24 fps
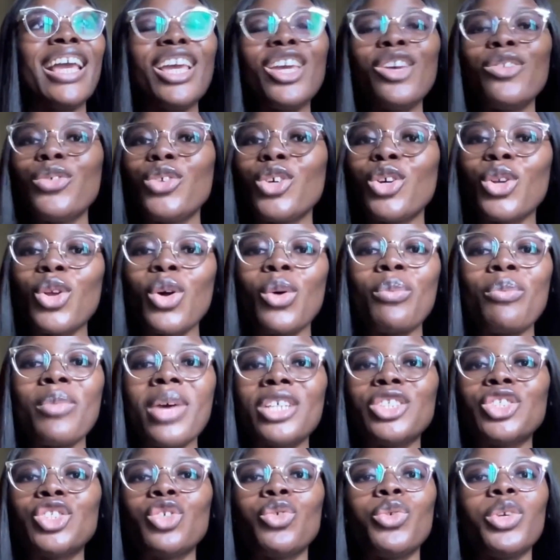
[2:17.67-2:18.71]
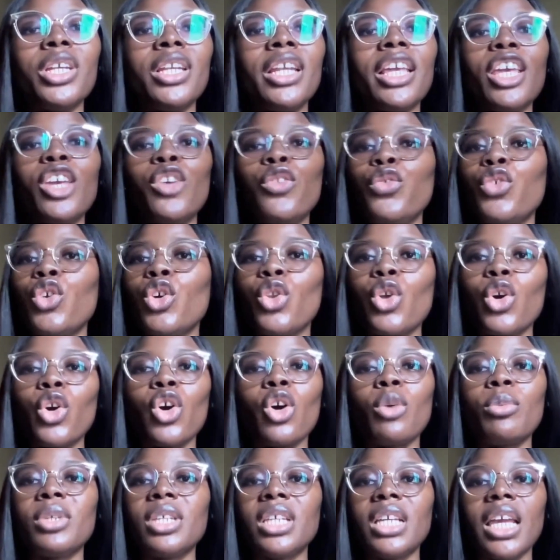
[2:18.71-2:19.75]
If you're not measuring, if you're not
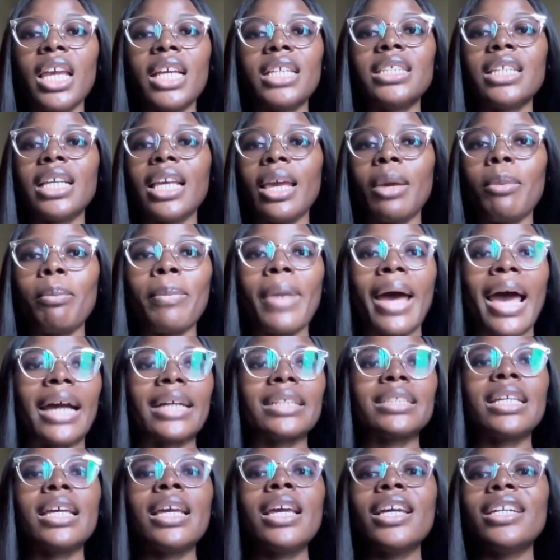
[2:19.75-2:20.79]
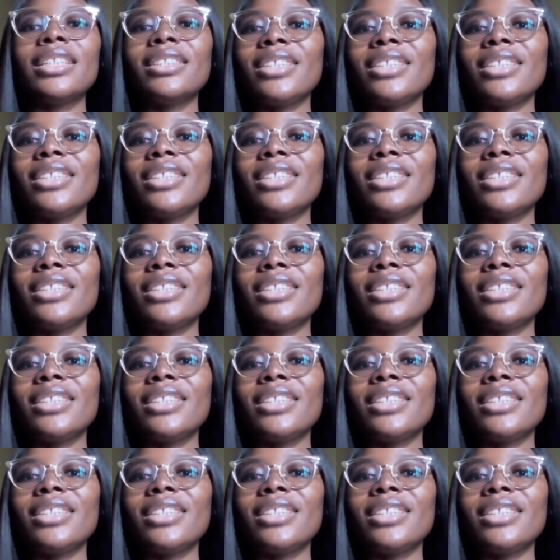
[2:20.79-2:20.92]
communicating impact,